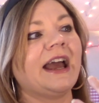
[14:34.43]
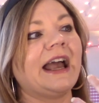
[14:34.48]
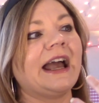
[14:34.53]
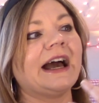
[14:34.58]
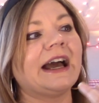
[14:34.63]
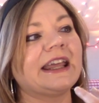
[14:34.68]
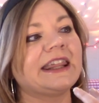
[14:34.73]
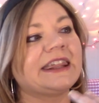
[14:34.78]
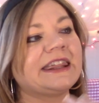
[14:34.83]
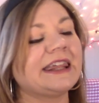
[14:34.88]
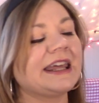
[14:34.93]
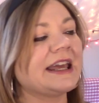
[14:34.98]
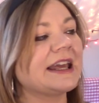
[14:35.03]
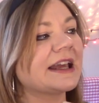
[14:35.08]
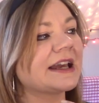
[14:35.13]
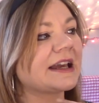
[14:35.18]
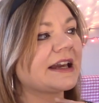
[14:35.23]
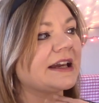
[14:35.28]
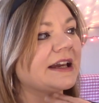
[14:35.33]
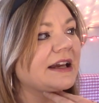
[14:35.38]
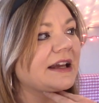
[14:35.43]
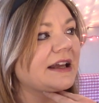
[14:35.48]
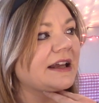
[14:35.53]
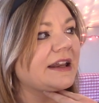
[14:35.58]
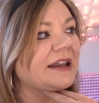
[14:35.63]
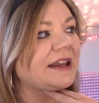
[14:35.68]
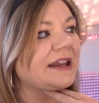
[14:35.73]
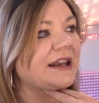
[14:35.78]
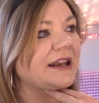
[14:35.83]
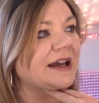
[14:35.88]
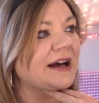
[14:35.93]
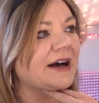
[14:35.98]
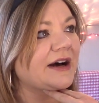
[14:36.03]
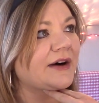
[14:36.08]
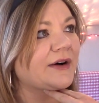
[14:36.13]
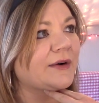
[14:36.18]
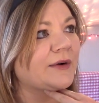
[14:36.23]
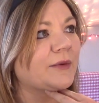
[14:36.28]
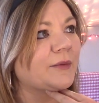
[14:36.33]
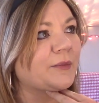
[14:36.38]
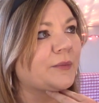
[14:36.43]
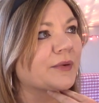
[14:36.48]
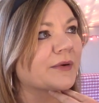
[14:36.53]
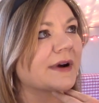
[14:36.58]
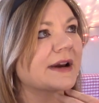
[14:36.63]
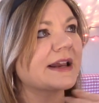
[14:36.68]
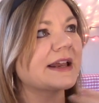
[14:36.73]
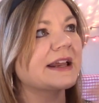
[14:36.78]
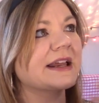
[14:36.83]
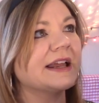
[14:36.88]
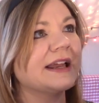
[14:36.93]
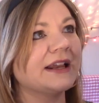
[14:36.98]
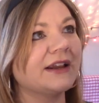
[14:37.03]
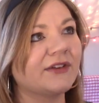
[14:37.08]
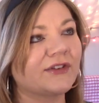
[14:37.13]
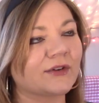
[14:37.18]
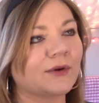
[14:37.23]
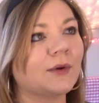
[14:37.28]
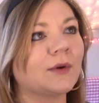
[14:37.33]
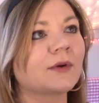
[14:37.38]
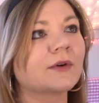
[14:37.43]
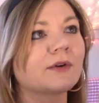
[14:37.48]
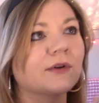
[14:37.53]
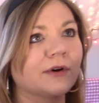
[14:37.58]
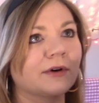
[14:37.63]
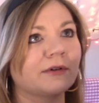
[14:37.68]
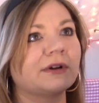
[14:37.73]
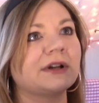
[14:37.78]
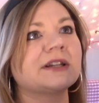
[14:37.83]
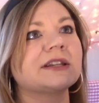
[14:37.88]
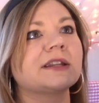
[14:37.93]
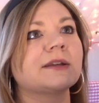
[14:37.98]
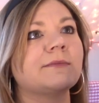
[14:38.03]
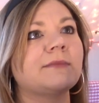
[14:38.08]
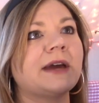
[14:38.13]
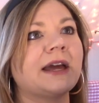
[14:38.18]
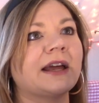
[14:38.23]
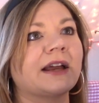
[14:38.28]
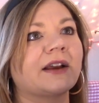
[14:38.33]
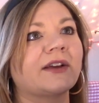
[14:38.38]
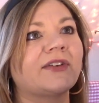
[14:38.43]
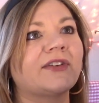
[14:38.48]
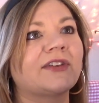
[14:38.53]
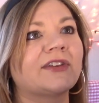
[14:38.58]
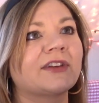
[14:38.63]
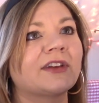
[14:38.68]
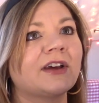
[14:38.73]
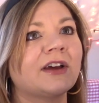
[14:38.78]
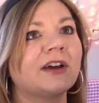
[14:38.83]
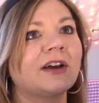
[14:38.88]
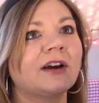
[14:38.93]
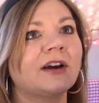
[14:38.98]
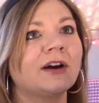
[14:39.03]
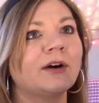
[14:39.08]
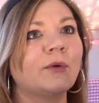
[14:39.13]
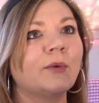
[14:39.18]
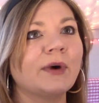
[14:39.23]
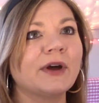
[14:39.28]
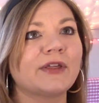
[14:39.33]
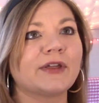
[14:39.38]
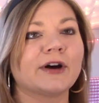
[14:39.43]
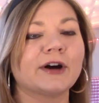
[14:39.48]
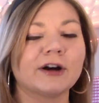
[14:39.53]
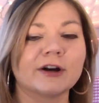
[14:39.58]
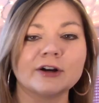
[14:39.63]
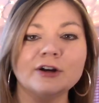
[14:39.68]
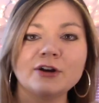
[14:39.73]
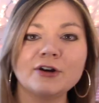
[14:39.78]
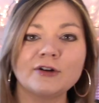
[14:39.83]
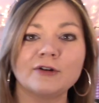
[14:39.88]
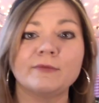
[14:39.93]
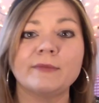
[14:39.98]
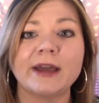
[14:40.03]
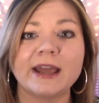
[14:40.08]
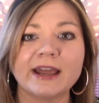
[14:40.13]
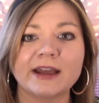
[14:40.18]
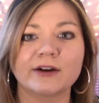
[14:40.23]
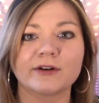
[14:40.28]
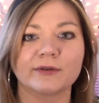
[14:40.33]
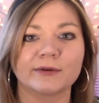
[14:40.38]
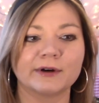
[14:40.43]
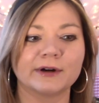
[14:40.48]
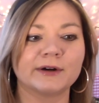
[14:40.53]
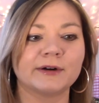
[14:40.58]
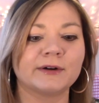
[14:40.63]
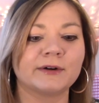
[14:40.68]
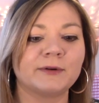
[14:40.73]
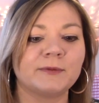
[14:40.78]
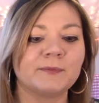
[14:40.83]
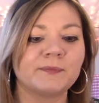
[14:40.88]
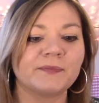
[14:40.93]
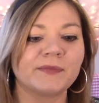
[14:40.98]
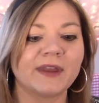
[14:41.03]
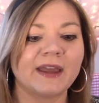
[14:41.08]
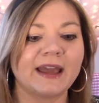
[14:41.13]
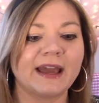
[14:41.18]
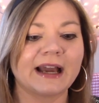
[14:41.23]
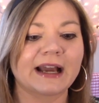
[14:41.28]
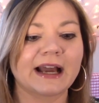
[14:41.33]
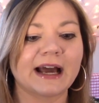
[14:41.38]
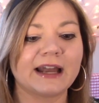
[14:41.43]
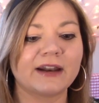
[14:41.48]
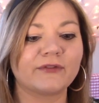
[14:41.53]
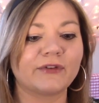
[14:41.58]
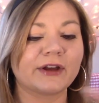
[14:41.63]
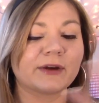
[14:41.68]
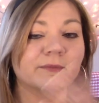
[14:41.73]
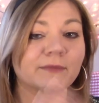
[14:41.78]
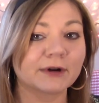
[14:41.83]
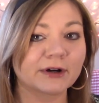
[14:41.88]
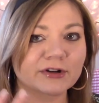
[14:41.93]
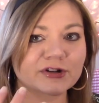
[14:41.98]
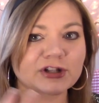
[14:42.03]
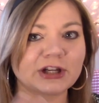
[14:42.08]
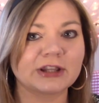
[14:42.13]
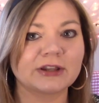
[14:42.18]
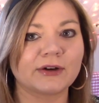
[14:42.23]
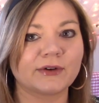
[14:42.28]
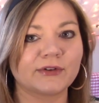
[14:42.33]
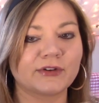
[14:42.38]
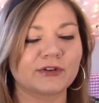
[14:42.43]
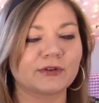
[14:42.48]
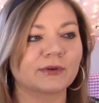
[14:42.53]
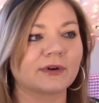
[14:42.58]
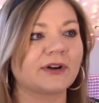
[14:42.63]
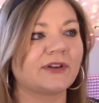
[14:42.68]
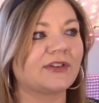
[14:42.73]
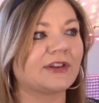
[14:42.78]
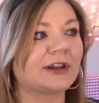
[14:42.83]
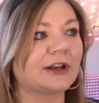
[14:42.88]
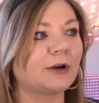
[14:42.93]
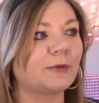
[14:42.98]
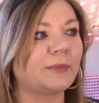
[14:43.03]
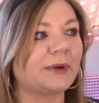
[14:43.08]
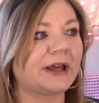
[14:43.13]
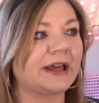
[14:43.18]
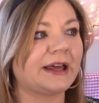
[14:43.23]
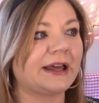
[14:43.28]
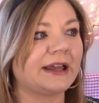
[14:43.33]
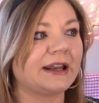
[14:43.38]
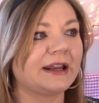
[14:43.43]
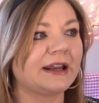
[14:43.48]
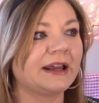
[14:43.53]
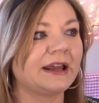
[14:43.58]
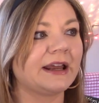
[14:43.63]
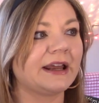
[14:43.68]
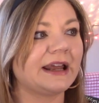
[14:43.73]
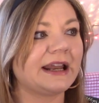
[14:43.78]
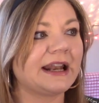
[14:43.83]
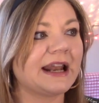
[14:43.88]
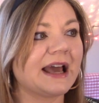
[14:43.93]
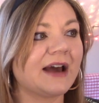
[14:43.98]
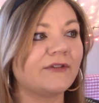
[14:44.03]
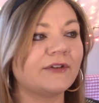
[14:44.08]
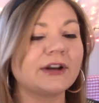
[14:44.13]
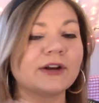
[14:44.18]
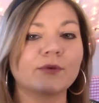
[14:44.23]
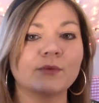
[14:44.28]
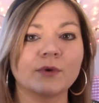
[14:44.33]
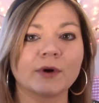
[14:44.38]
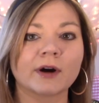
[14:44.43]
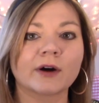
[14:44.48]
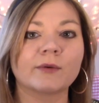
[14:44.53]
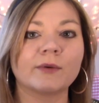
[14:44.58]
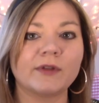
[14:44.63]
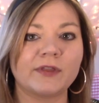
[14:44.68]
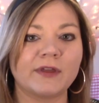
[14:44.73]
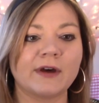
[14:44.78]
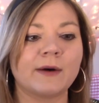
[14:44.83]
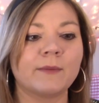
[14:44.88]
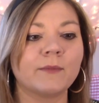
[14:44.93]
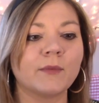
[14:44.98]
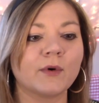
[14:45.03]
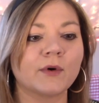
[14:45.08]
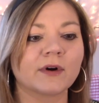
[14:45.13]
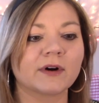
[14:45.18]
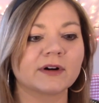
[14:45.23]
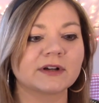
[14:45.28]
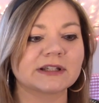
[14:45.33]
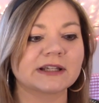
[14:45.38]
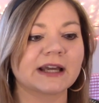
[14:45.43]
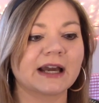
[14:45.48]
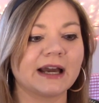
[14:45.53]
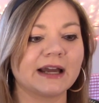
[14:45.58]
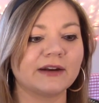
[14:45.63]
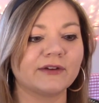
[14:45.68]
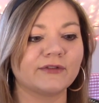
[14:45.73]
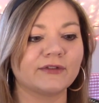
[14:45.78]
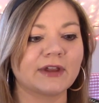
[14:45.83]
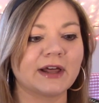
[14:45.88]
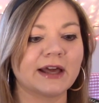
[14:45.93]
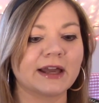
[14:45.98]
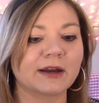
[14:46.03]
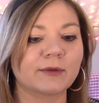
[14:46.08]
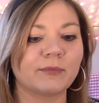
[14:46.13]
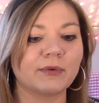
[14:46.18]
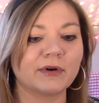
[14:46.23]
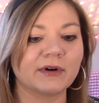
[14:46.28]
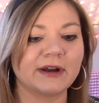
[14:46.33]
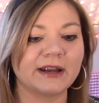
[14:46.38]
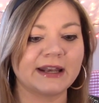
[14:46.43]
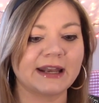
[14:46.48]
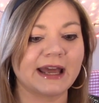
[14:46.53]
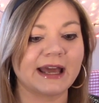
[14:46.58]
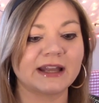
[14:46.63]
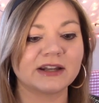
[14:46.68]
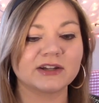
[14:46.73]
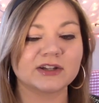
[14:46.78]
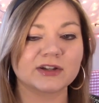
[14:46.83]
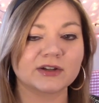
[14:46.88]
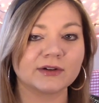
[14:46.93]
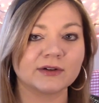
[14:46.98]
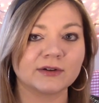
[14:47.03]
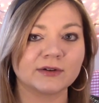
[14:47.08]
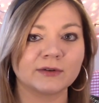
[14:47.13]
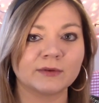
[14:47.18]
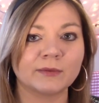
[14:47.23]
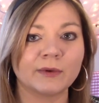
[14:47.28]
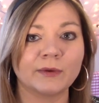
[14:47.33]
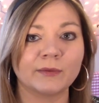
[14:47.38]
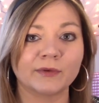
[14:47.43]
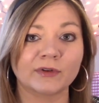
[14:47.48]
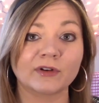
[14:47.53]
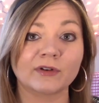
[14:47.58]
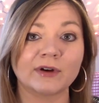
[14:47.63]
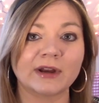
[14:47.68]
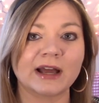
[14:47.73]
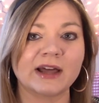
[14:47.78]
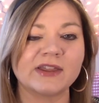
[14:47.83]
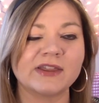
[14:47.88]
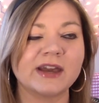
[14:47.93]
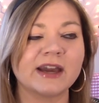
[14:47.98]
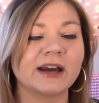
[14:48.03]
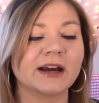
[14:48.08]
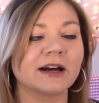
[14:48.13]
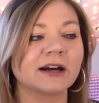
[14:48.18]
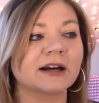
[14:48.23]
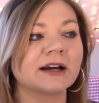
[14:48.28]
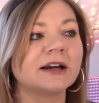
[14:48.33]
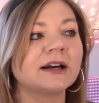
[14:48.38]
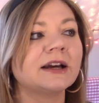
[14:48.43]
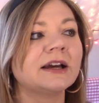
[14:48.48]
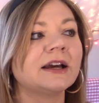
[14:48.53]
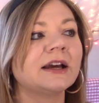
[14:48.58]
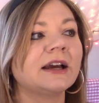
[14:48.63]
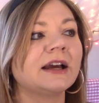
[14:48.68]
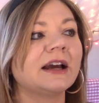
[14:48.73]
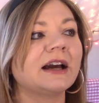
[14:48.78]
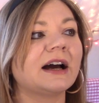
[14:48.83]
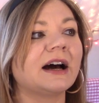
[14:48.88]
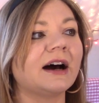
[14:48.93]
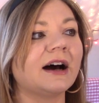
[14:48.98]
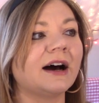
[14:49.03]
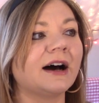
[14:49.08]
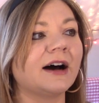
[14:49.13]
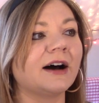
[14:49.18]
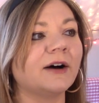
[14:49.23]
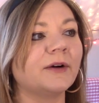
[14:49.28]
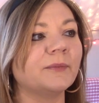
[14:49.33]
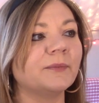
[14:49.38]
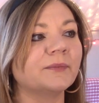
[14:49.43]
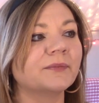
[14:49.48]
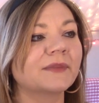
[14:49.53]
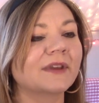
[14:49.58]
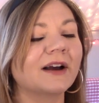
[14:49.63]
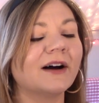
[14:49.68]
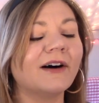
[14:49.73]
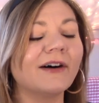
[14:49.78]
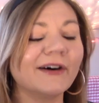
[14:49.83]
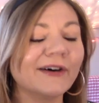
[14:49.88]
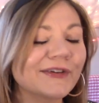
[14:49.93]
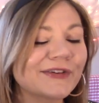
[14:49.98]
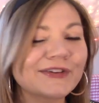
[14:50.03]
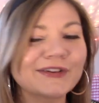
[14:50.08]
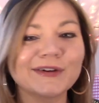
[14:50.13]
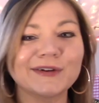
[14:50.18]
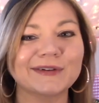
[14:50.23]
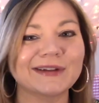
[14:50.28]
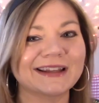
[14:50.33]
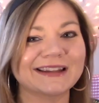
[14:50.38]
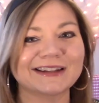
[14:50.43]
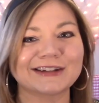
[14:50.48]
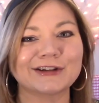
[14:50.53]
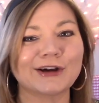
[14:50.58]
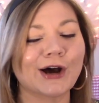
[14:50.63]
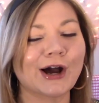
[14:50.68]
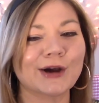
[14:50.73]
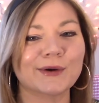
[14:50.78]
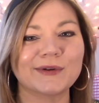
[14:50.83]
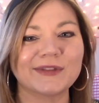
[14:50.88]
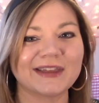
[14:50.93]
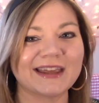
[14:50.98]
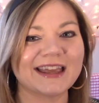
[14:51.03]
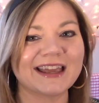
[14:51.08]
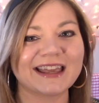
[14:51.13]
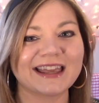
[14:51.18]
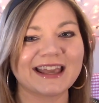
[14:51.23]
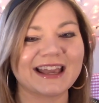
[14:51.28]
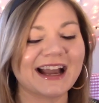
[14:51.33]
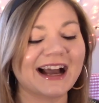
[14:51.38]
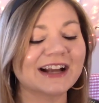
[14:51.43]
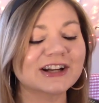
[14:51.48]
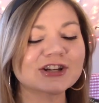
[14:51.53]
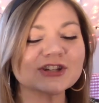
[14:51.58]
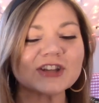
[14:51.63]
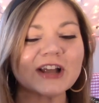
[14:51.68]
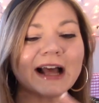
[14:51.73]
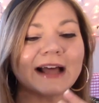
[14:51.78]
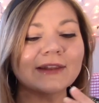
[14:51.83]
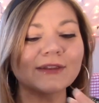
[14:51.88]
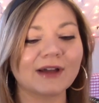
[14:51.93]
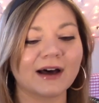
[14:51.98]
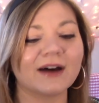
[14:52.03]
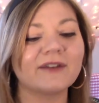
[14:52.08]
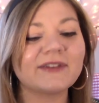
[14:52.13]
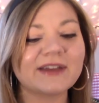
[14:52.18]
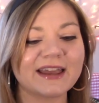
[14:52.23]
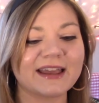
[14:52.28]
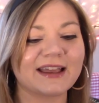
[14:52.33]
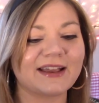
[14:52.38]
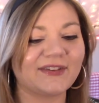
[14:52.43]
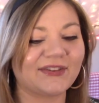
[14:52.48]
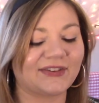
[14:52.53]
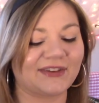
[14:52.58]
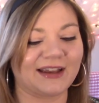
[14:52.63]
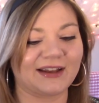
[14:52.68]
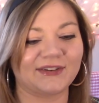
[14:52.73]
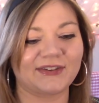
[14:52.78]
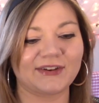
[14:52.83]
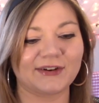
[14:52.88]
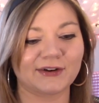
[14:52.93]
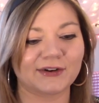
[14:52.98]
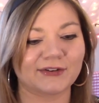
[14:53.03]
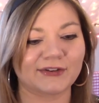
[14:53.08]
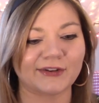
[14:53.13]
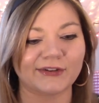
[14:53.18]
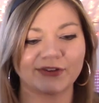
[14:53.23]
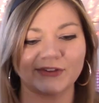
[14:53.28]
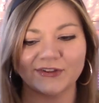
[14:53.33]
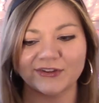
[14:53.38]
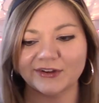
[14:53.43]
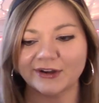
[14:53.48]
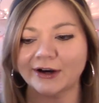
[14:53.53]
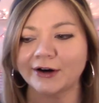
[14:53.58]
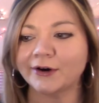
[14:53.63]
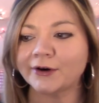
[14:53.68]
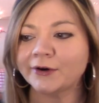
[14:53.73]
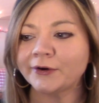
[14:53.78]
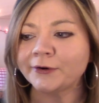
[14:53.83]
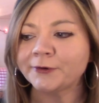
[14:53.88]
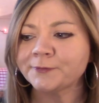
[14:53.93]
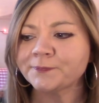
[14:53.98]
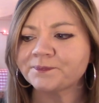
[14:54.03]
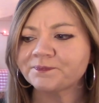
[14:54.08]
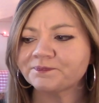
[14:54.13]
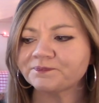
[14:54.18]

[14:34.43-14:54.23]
And I think, you know, bringing his old crew into the mix with our new main crew and kind of like merging those stories a little bit and having to work with them more to kind of like put an end to what was going on there. Also, like, the talk with Ikki. I love Ikki's stance here because it's so,